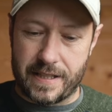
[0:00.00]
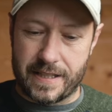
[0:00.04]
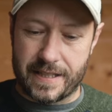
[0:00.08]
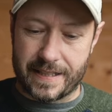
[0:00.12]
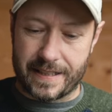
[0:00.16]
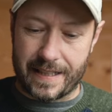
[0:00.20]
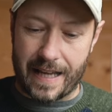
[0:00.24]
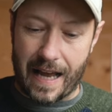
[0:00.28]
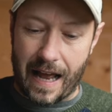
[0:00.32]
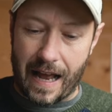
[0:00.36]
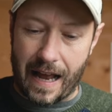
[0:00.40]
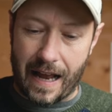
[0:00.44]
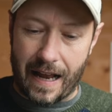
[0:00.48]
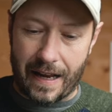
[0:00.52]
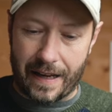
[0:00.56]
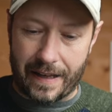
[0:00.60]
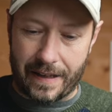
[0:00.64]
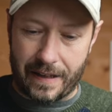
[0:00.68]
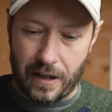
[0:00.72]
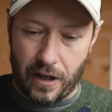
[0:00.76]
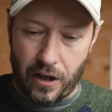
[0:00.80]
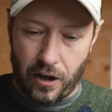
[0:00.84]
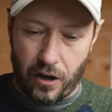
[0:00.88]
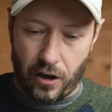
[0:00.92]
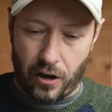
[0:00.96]

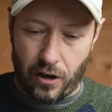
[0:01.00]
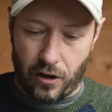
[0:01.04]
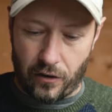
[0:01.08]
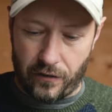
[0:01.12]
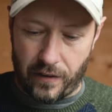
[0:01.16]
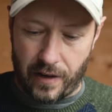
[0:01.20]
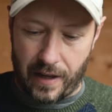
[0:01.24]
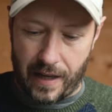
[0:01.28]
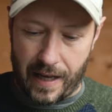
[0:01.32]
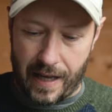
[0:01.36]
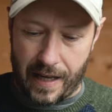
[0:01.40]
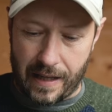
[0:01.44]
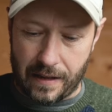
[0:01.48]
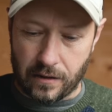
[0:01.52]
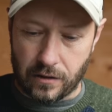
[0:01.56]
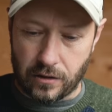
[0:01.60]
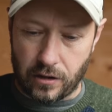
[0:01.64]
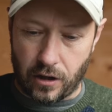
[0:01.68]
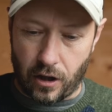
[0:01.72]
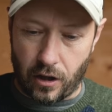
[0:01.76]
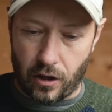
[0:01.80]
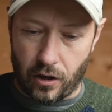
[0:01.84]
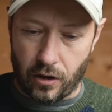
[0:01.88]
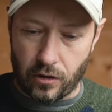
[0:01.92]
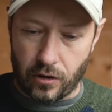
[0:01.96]
sky on
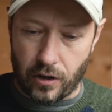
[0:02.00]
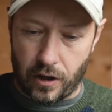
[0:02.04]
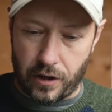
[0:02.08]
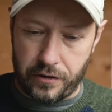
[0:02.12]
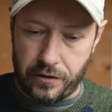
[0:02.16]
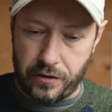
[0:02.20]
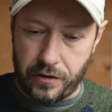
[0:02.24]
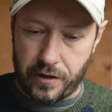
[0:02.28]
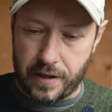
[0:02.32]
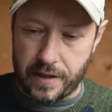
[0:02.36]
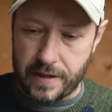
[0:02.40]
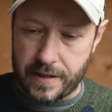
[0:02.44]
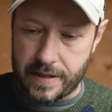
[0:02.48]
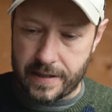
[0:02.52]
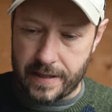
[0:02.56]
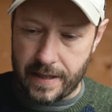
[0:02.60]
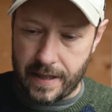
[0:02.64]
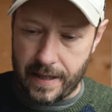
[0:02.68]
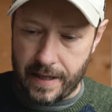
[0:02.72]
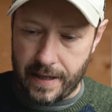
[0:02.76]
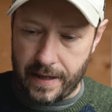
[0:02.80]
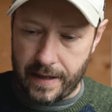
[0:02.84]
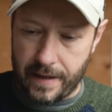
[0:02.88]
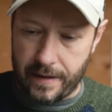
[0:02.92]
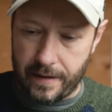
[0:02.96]
Elgol, and you can
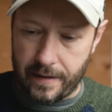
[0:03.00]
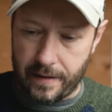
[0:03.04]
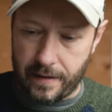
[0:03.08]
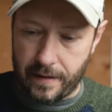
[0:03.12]
see